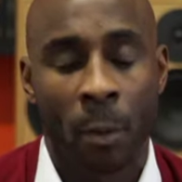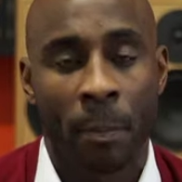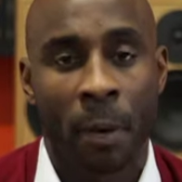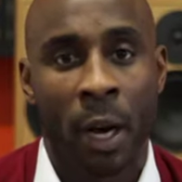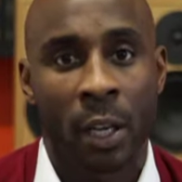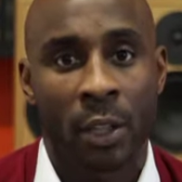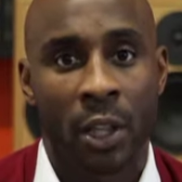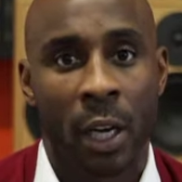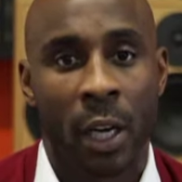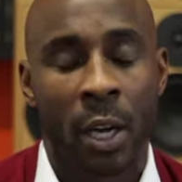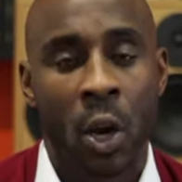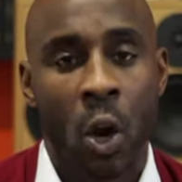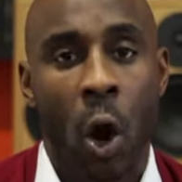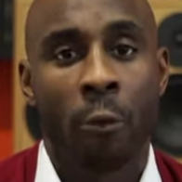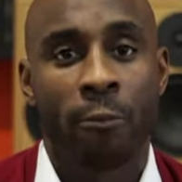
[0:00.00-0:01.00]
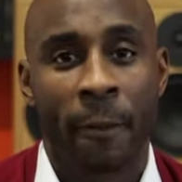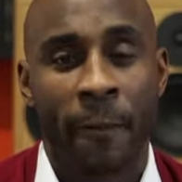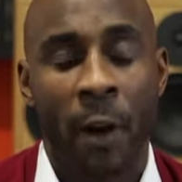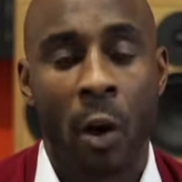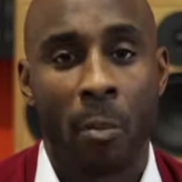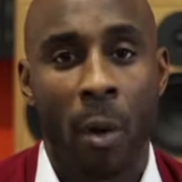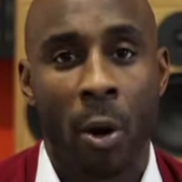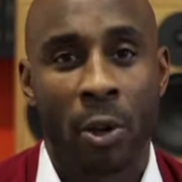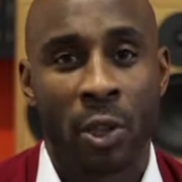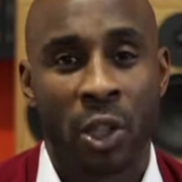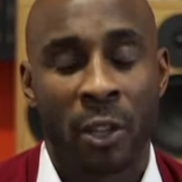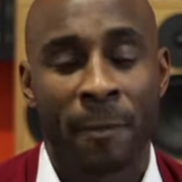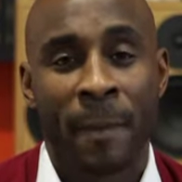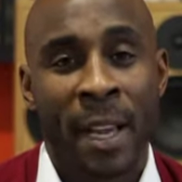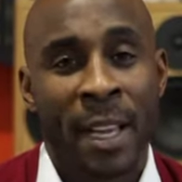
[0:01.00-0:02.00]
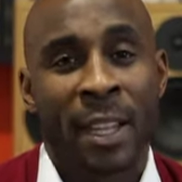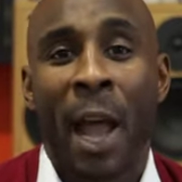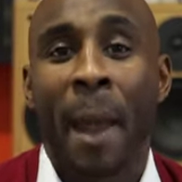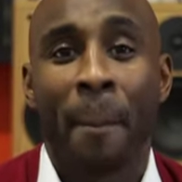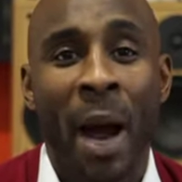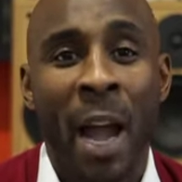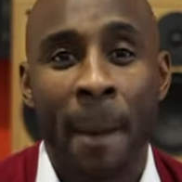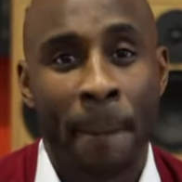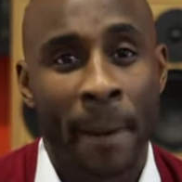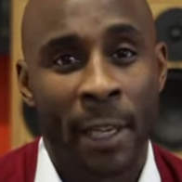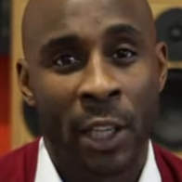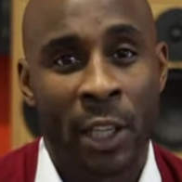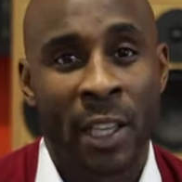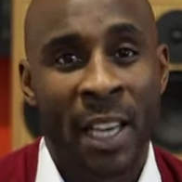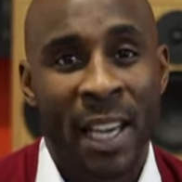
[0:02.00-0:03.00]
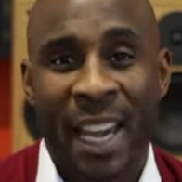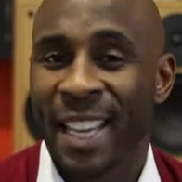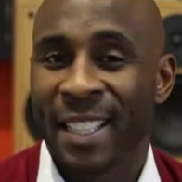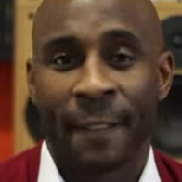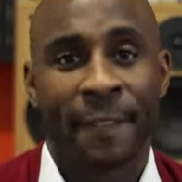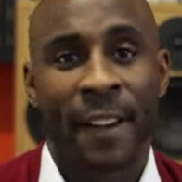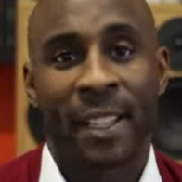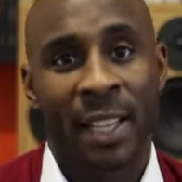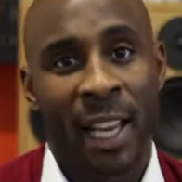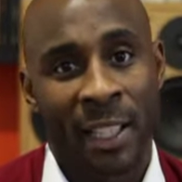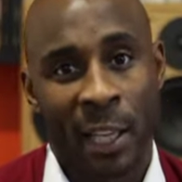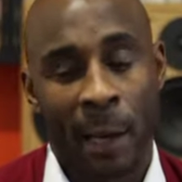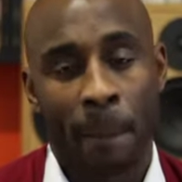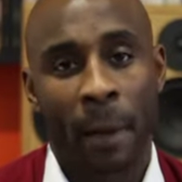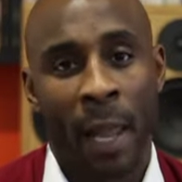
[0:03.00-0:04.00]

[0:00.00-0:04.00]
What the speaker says: departure of Ravel Morrison. Now, in my opinion, he's a fantastic